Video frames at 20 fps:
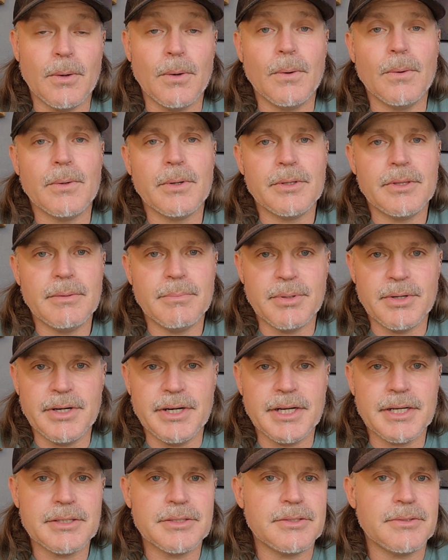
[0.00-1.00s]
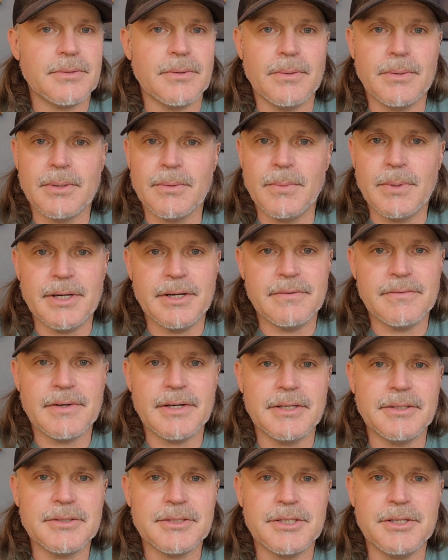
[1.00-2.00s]
or the bricks or whatever
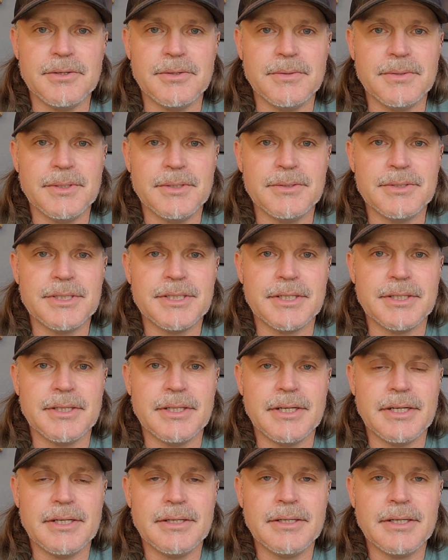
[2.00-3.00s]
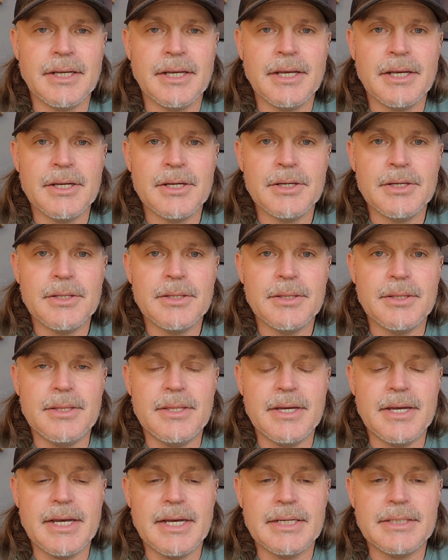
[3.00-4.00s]
else you used in there
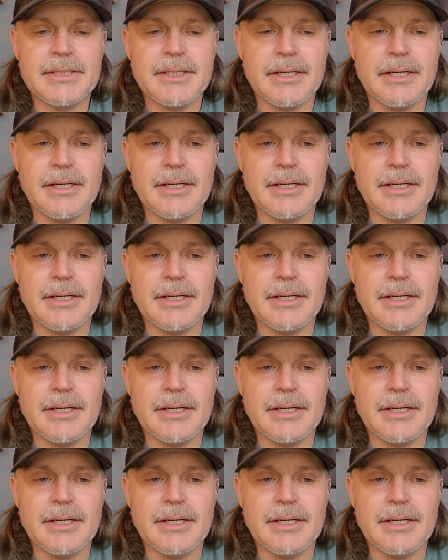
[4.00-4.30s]
that